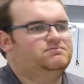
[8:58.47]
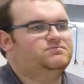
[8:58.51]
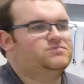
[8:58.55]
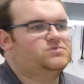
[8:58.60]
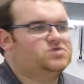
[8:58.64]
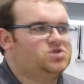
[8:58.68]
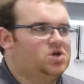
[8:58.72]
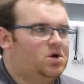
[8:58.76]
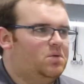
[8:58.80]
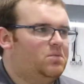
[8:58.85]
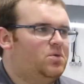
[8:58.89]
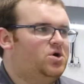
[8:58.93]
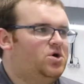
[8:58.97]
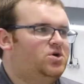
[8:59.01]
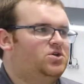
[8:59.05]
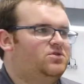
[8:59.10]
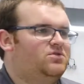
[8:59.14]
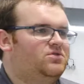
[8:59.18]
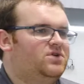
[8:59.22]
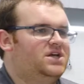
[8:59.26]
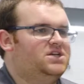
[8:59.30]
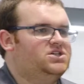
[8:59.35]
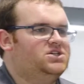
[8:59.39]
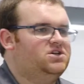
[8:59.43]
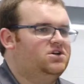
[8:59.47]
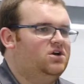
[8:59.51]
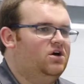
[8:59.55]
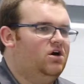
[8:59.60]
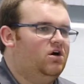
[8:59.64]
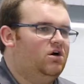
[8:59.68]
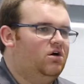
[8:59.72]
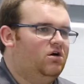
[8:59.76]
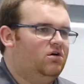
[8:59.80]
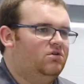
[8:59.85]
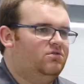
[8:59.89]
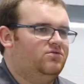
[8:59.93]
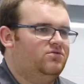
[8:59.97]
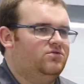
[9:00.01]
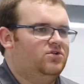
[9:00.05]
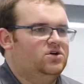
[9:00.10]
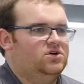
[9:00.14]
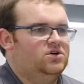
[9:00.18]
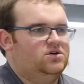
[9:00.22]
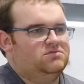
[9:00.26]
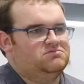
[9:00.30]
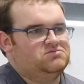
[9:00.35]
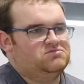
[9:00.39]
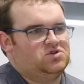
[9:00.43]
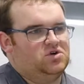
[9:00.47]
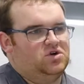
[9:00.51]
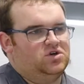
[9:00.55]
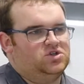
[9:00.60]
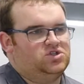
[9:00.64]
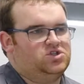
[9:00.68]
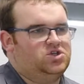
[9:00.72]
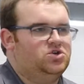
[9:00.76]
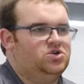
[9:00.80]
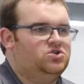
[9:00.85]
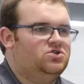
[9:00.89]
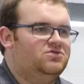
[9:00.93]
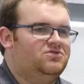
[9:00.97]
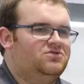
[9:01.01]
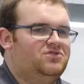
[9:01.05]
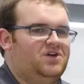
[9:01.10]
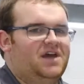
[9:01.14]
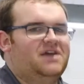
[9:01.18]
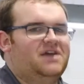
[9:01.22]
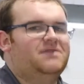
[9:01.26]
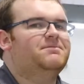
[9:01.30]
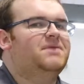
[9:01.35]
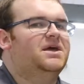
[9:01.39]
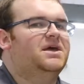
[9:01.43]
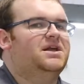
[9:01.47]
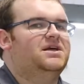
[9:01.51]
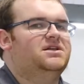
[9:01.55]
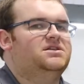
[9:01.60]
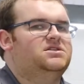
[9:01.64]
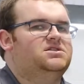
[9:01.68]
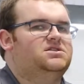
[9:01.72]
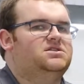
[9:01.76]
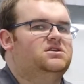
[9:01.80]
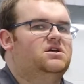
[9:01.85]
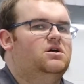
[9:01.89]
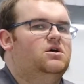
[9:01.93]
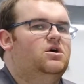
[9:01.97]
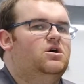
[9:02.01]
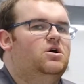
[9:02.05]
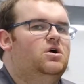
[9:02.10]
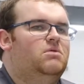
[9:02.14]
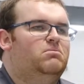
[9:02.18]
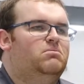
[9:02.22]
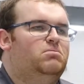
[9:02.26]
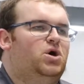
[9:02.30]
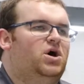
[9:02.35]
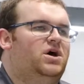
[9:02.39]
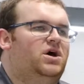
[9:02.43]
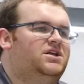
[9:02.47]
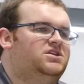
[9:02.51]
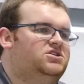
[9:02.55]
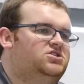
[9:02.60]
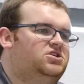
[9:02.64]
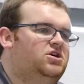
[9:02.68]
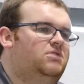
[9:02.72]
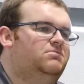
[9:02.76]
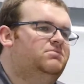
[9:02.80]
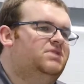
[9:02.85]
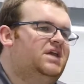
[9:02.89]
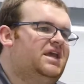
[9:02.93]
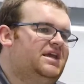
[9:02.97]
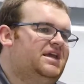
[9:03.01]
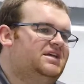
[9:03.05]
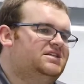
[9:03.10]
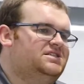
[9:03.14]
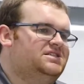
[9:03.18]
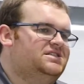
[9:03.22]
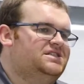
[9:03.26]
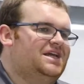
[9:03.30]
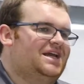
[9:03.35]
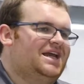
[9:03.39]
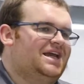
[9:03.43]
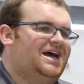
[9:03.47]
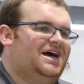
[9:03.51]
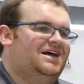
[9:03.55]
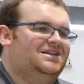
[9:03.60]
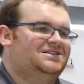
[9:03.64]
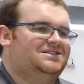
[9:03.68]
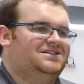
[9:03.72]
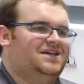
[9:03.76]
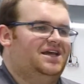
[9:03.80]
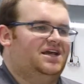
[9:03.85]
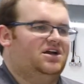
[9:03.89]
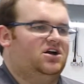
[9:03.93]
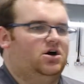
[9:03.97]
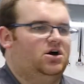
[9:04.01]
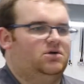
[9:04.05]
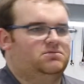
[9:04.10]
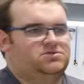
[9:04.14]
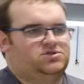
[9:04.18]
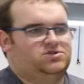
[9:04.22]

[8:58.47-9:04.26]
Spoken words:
somewhere in the region of sort of 2 to 5 minutes, but in some cases it can take up